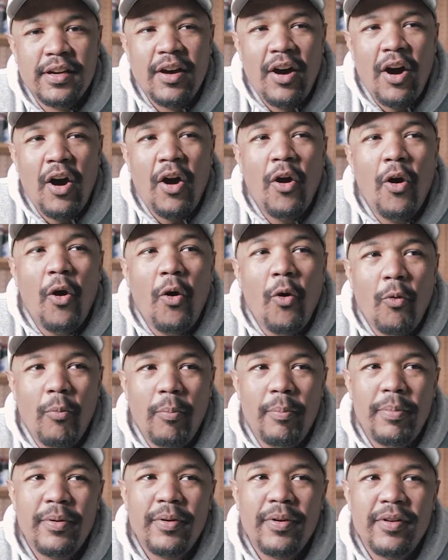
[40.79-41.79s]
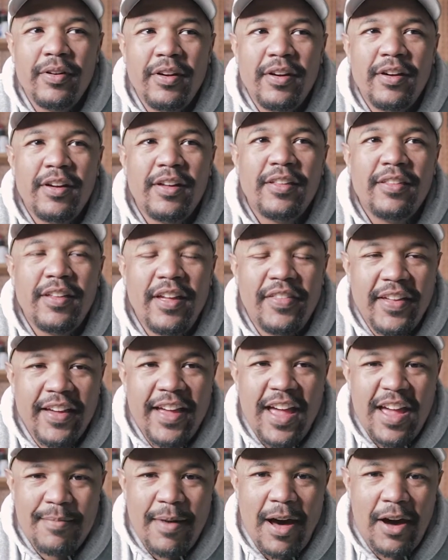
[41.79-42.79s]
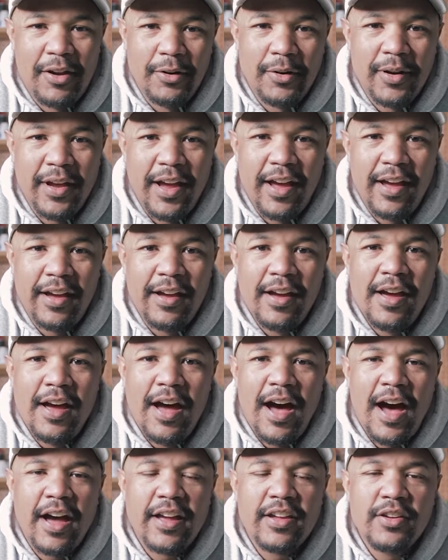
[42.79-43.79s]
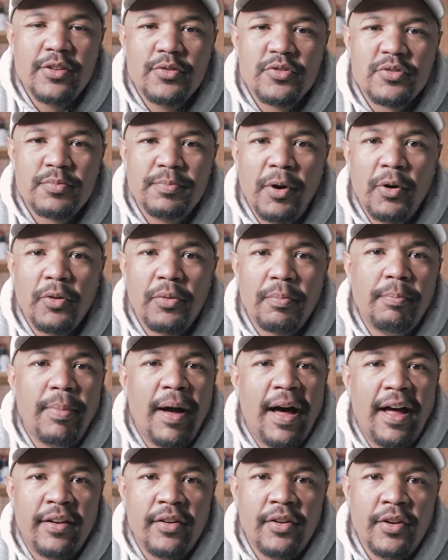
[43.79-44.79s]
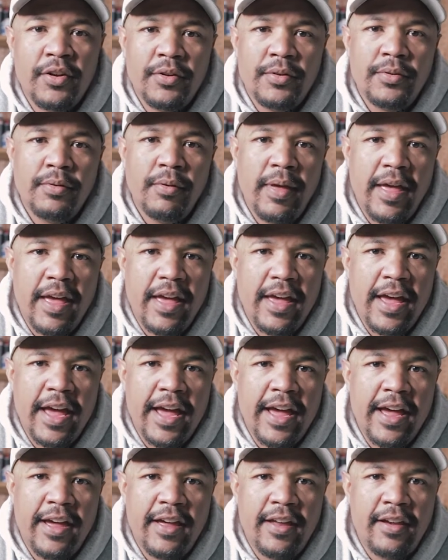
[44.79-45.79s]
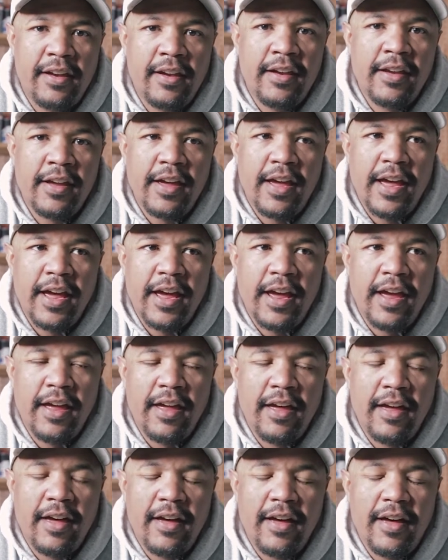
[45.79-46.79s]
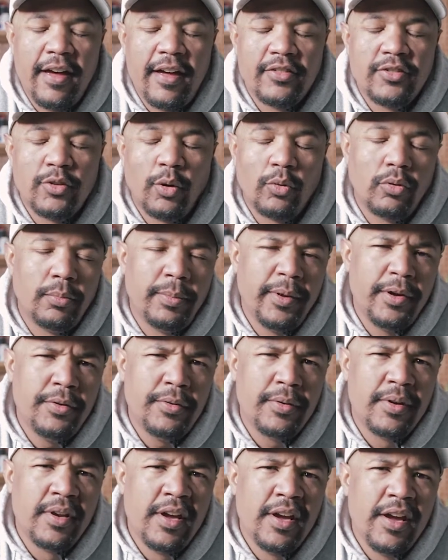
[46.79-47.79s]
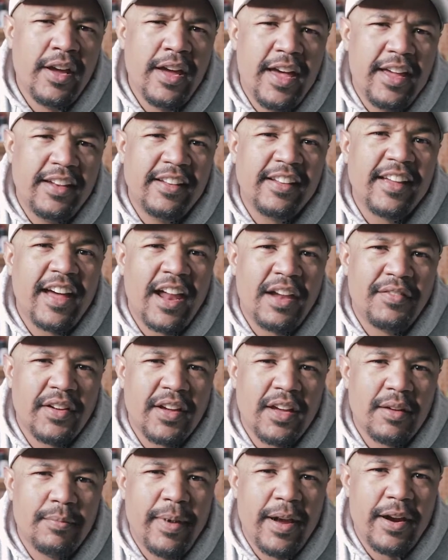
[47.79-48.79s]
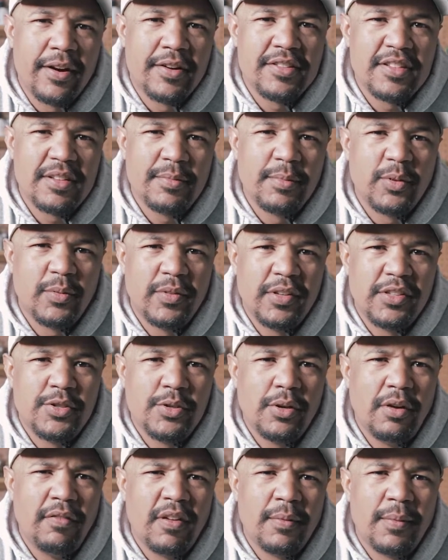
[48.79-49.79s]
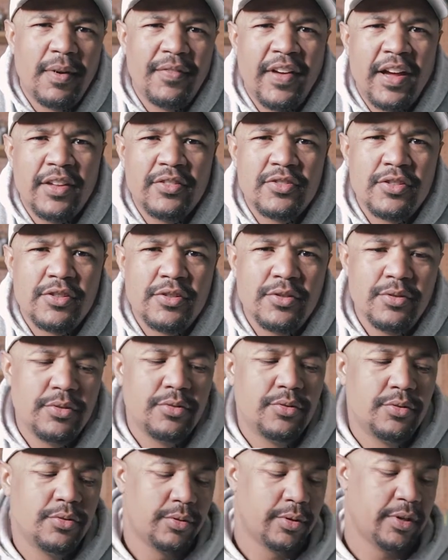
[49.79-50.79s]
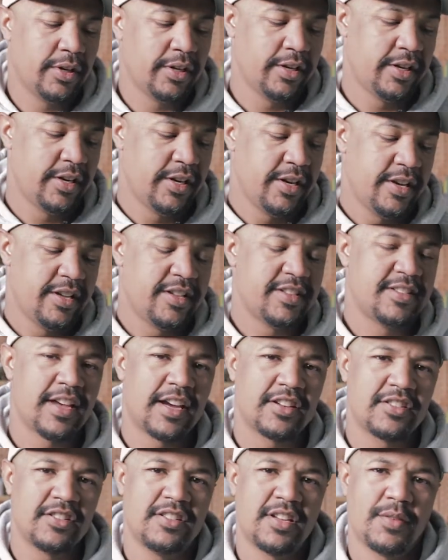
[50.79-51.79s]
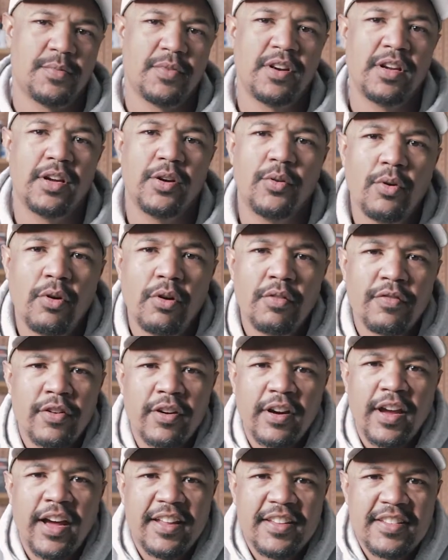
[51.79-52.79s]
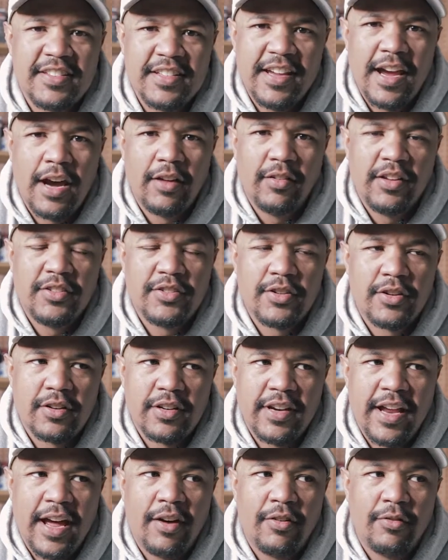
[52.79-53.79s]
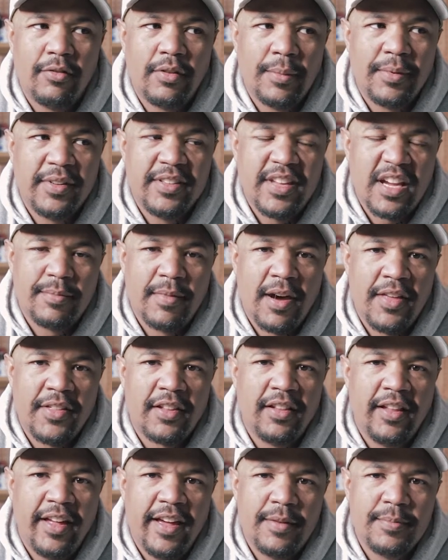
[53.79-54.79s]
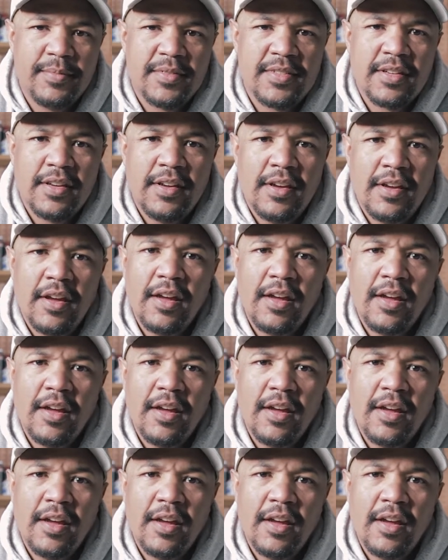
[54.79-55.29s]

hope that they came out okay. I used both Bondo and a total boat and did kind of a comparison between the two of them. I've got two sections that we're gonna go over and kind of see how they turned out. I'm gonna take them out of the clamps